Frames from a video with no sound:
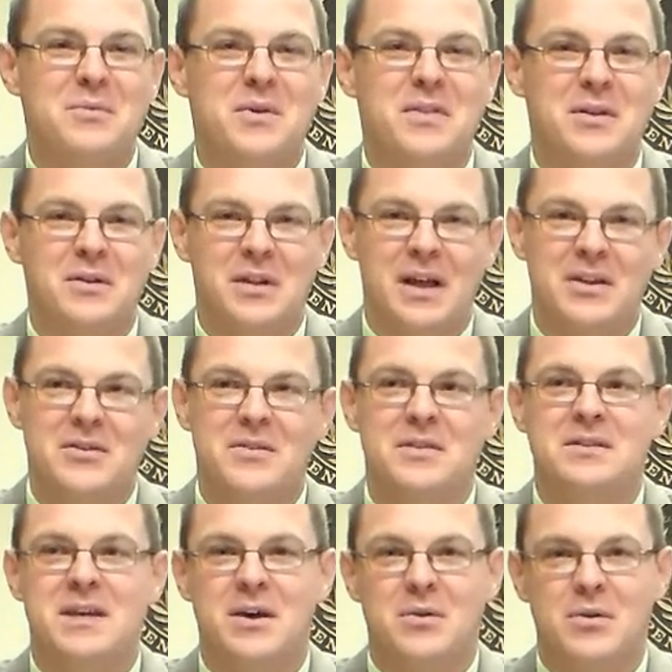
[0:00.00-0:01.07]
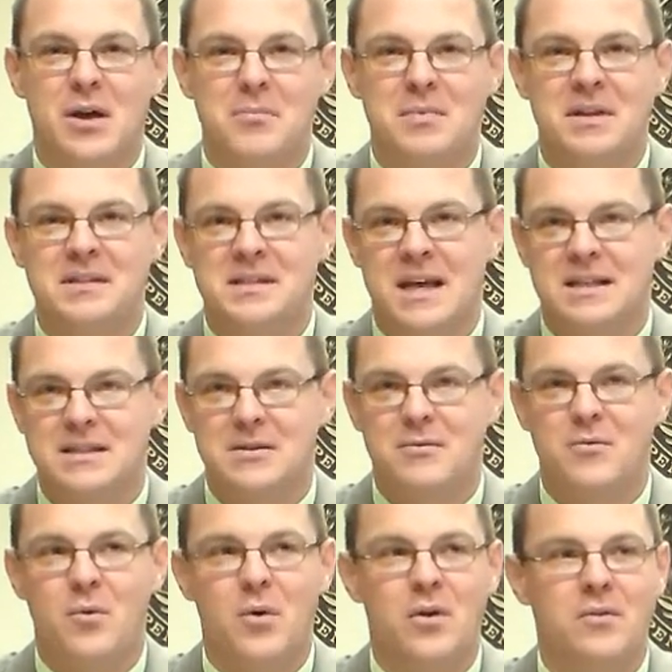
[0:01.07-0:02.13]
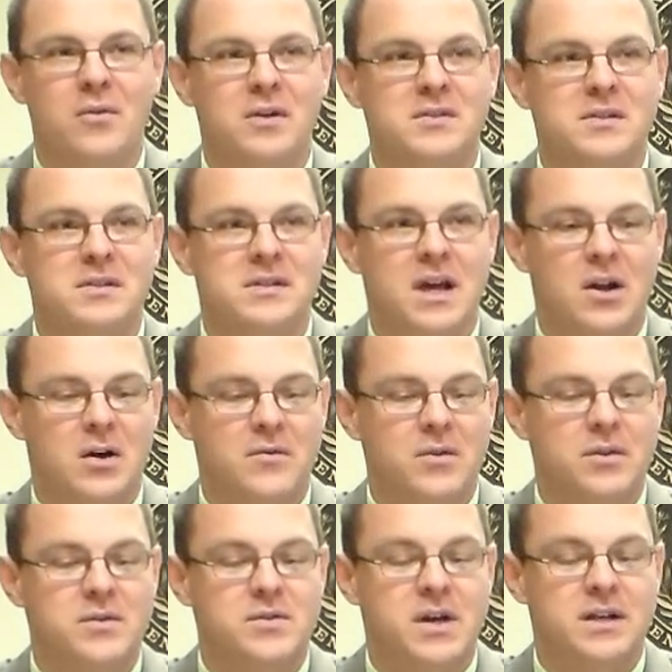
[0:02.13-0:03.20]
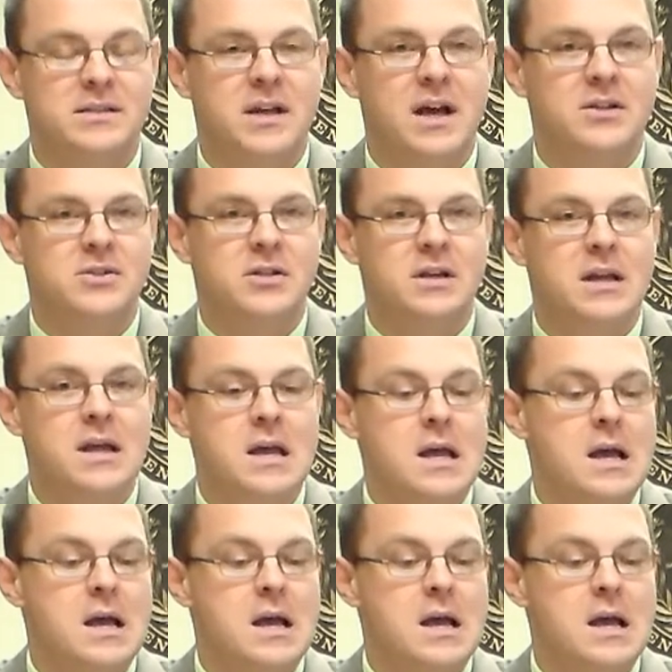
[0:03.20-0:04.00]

what their lender and the title company is asking for us to sign off on the transaction.